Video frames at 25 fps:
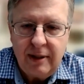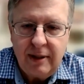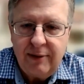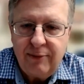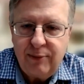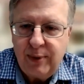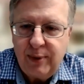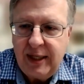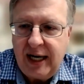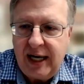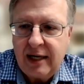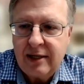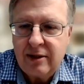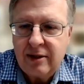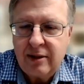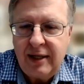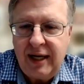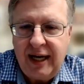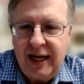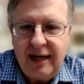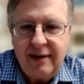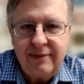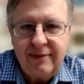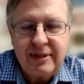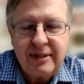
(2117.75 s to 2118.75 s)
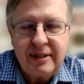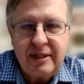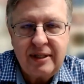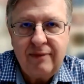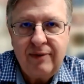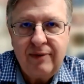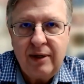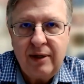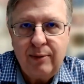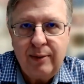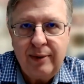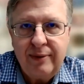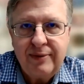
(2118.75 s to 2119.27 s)
If we actually have stuff
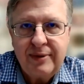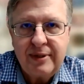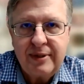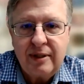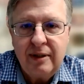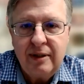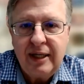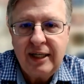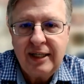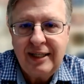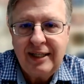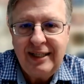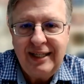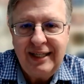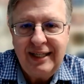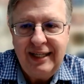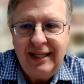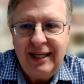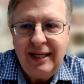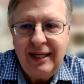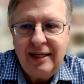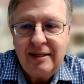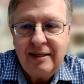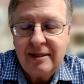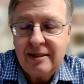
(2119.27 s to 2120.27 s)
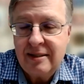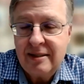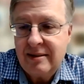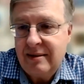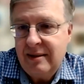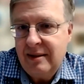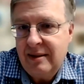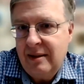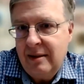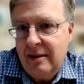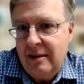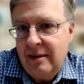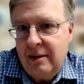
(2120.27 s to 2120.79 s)
that we've selected against,
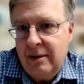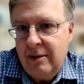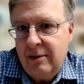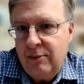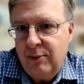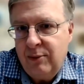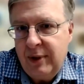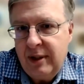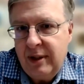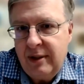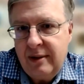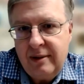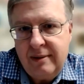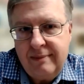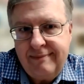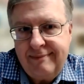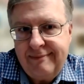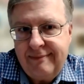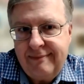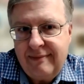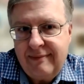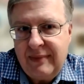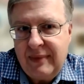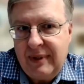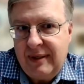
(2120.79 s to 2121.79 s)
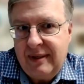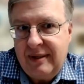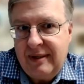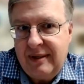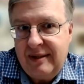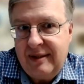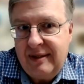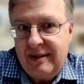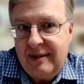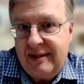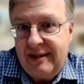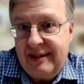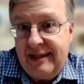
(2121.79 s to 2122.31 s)
we
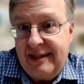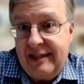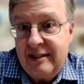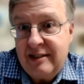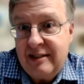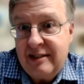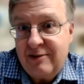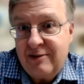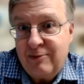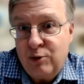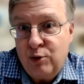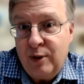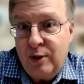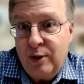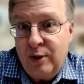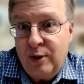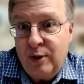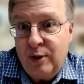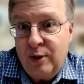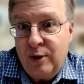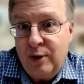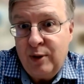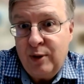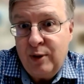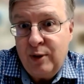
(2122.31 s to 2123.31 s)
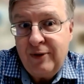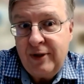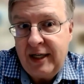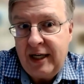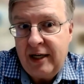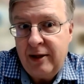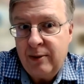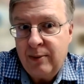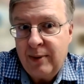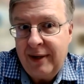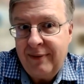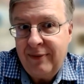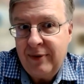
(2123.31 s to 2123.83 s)
it's drifted out of the
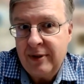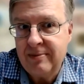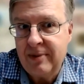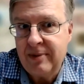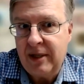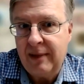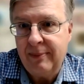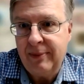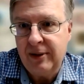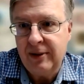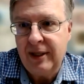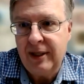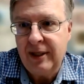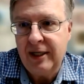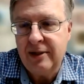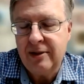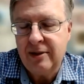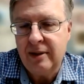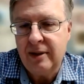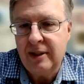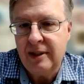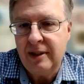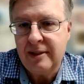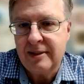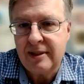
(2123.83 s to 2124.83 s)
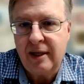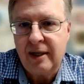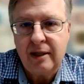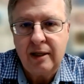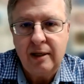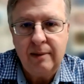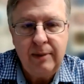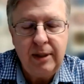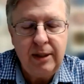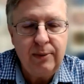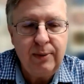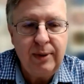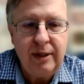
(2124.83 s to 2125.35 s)
reference population and it's not going to be
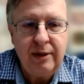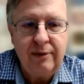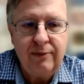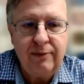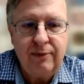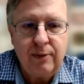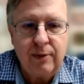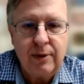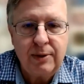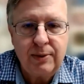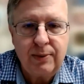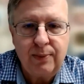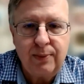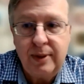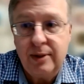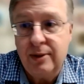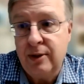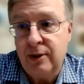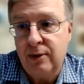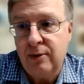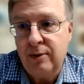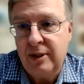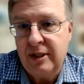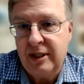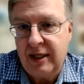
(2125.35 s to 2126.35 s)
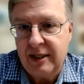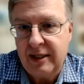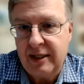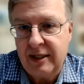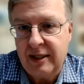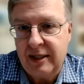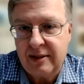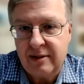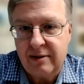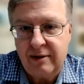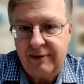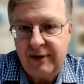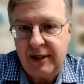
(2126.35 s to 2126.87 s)
reinforced when we do the national
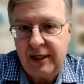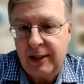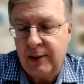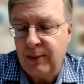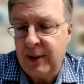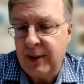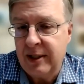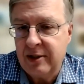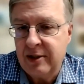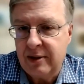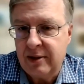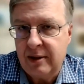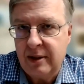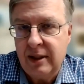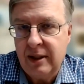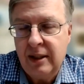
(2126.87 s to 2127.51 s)
evaluation.